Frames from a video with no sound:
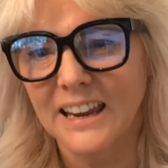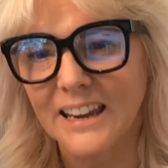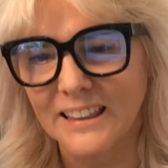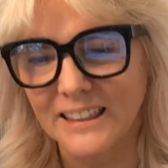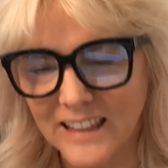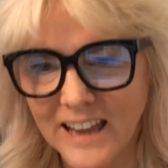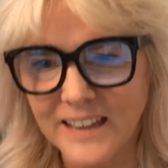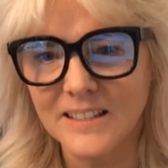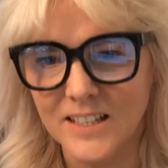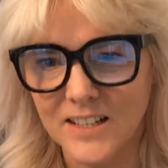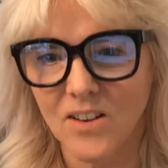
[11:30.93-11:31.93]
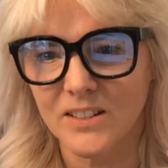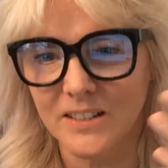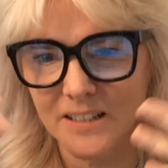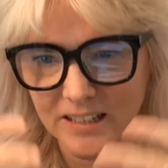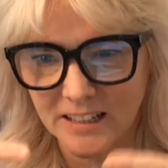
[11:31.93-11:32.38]
it then
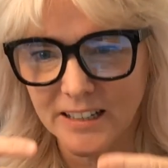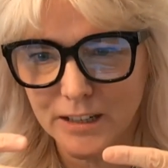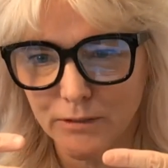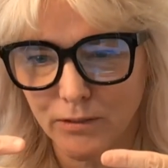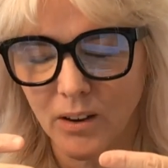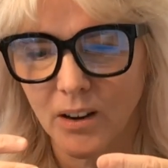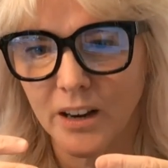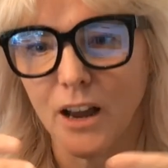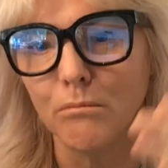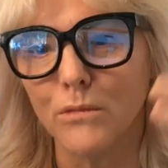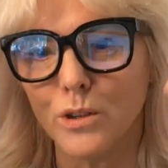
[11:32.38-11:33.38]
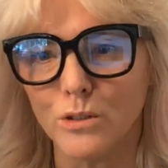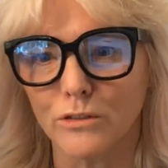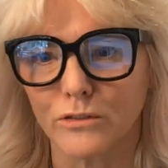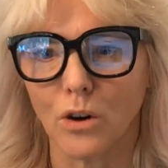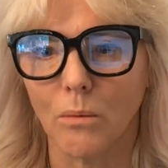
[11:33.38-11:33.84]
starts to solidify and
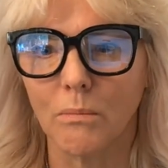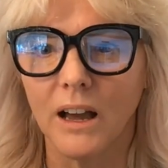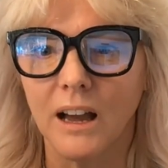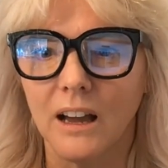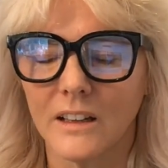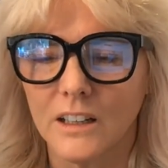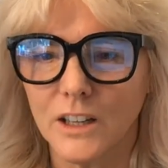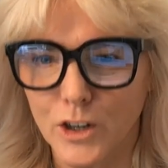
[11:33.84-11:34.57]
move from their